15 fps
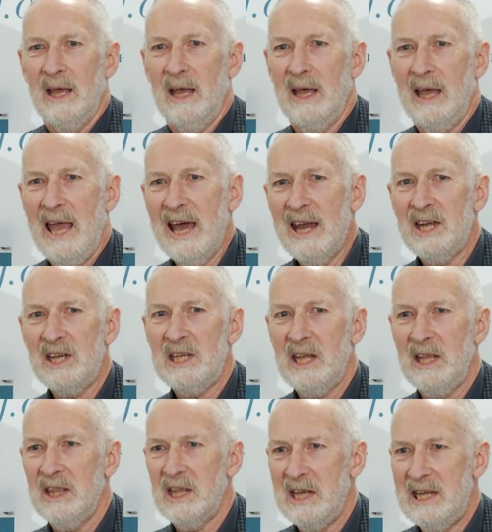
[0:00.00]
uh,
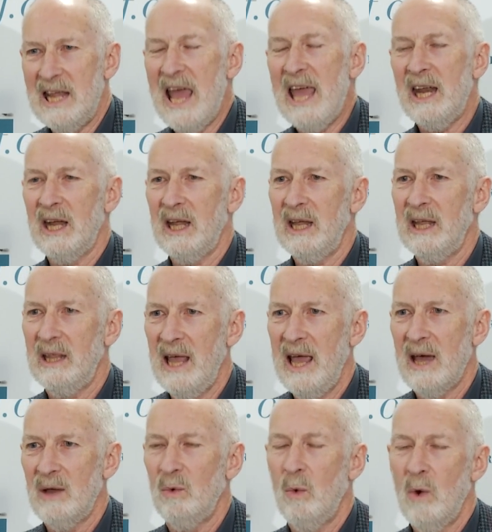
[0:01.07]
editing the data in
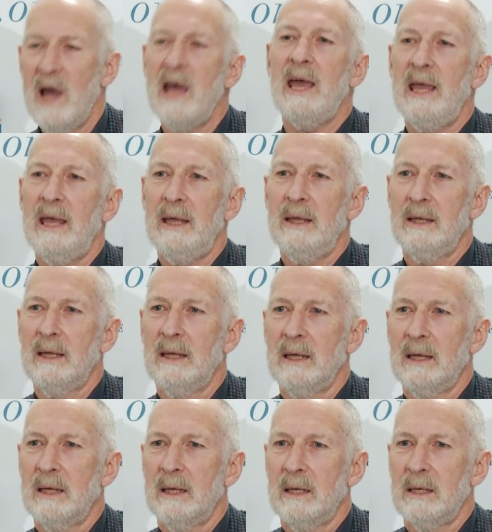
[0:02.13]
that way.
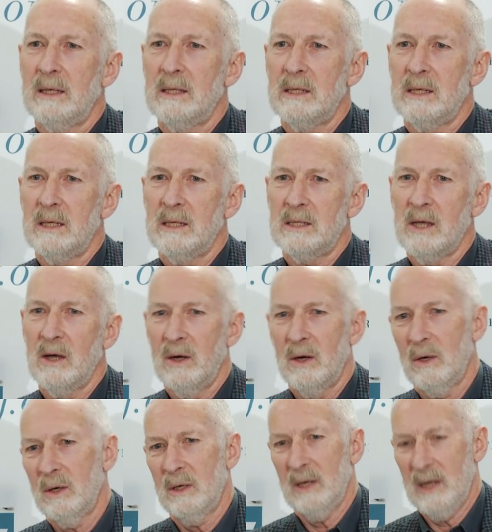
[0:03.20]

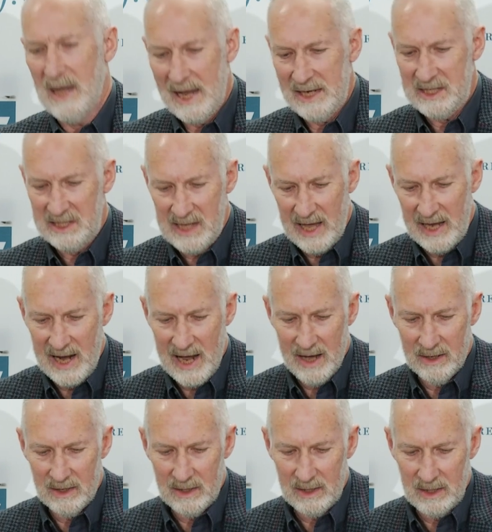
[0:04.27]
So I set
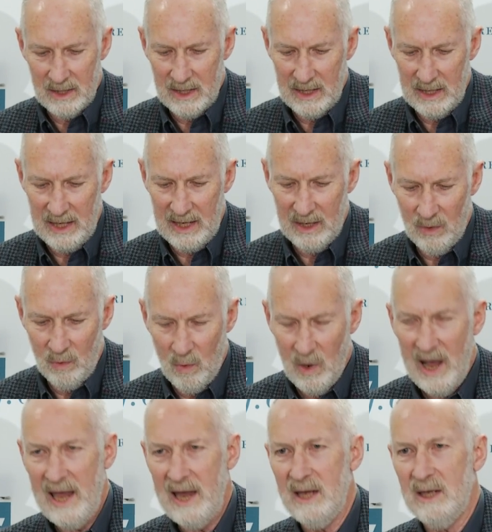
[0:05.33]
out, uh, in a
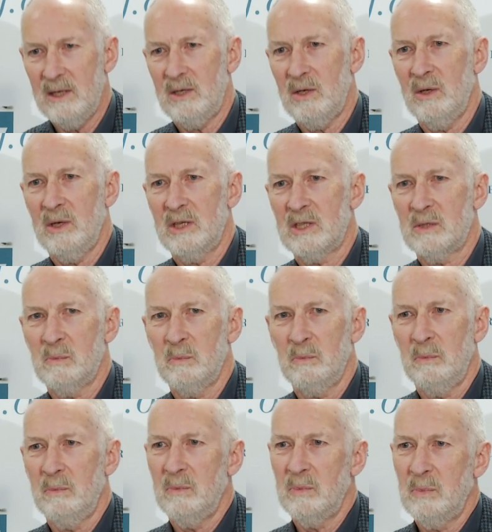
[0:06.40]
way, to
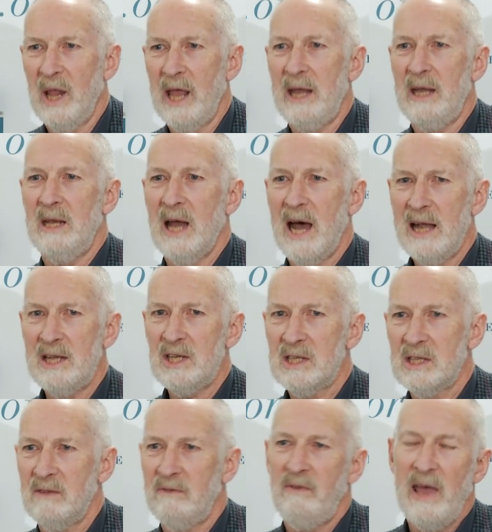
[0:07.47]
explain not
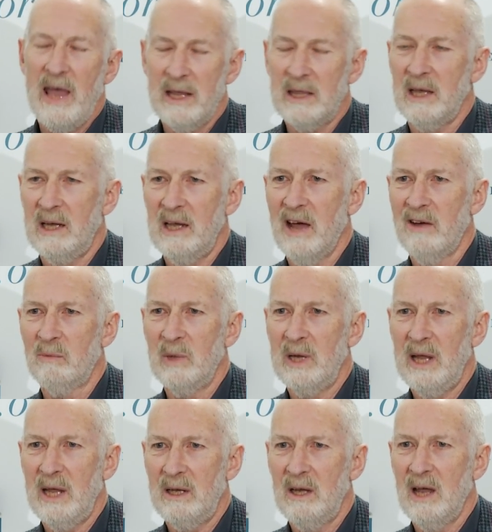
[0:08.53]
just the fact that
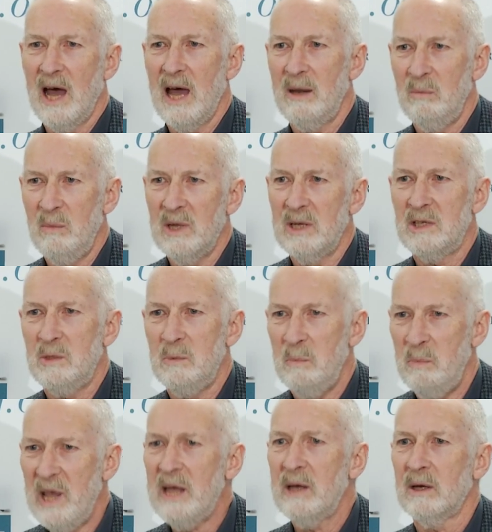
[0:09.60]
government had gotten much
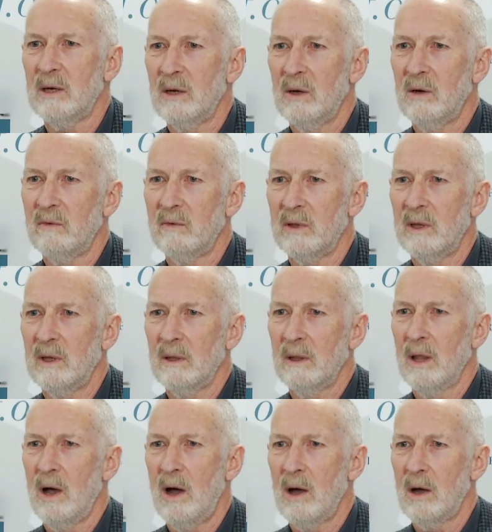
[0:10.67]
bigger over the
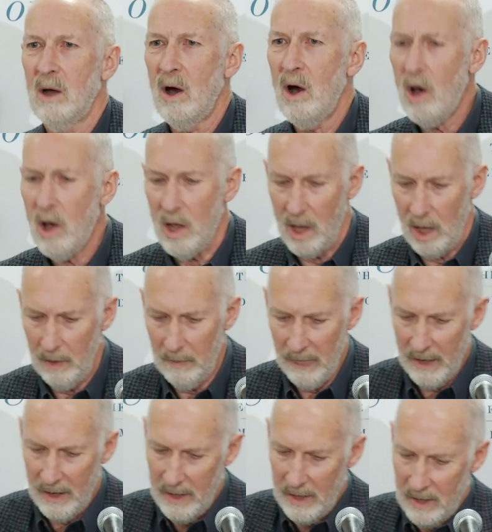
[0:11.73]
long haul,
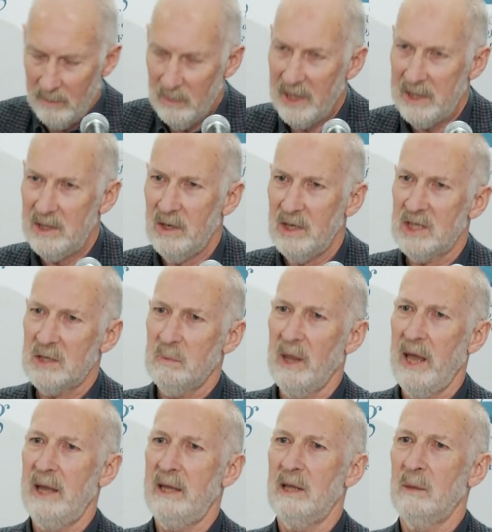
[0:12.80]
but to
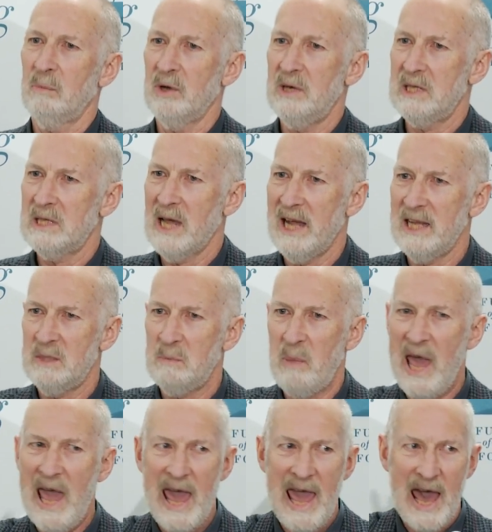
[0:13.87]
explain the precise
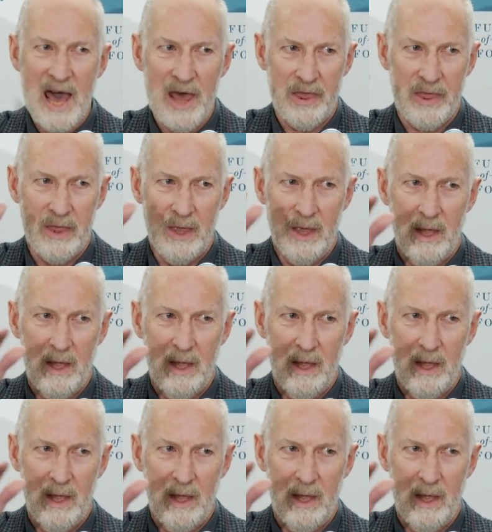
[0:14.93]
path